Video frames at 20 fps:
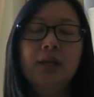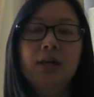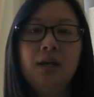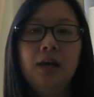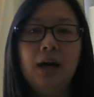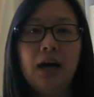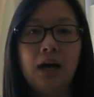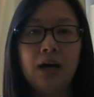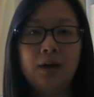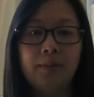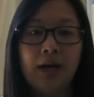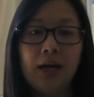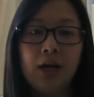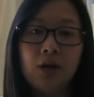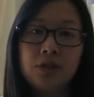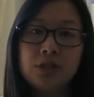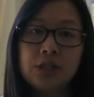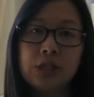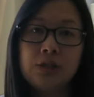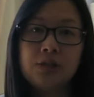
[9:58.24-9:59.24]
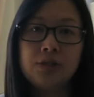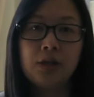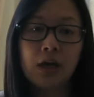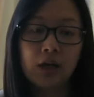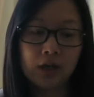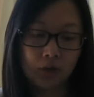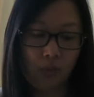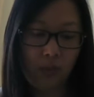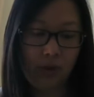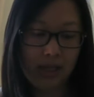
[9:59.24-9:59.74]
I also
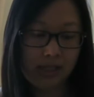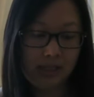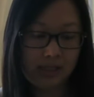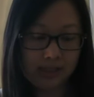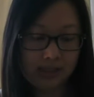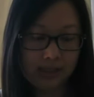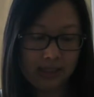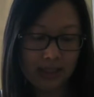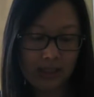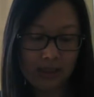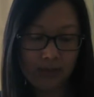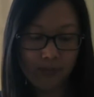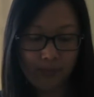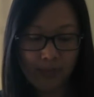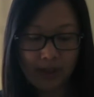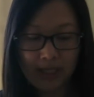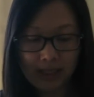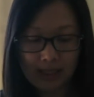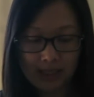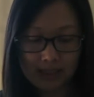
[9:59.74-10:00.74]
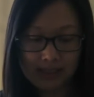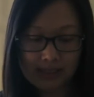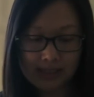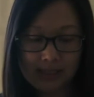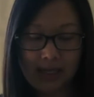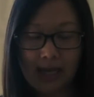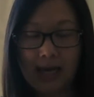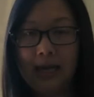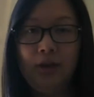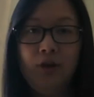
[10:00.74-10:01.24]
stuck with the beads,
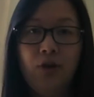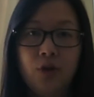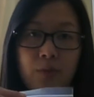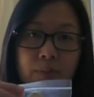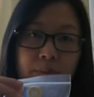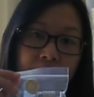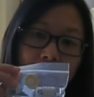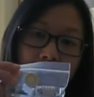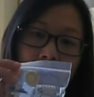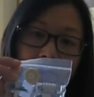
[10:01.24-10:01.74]
that European